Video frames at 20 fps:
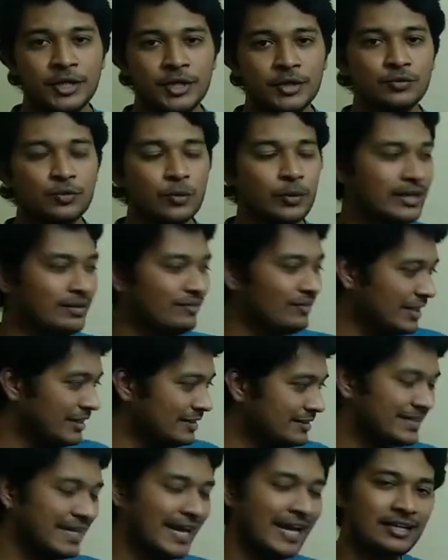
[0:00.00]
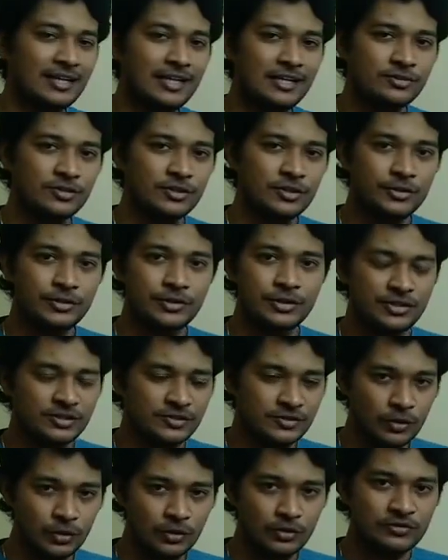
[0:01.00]
So even in techniques, you're
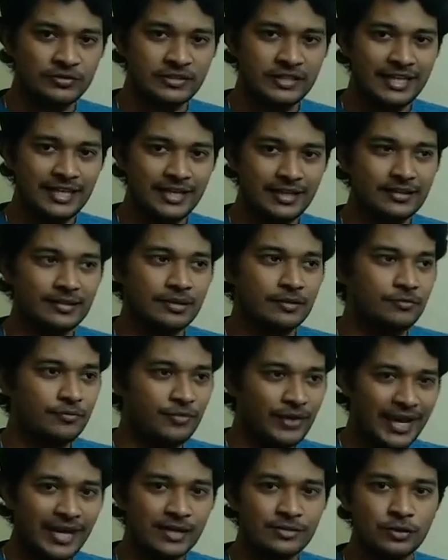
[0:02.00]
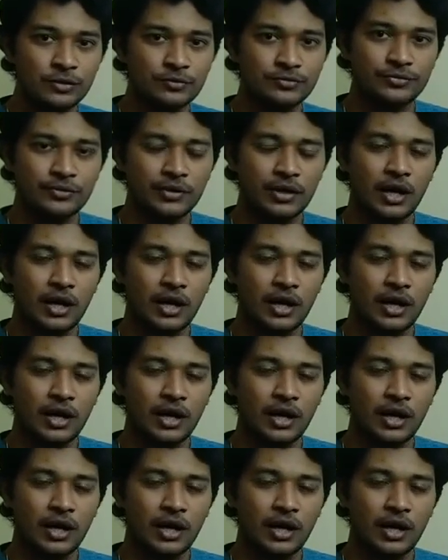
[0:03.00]
just going to see the ways of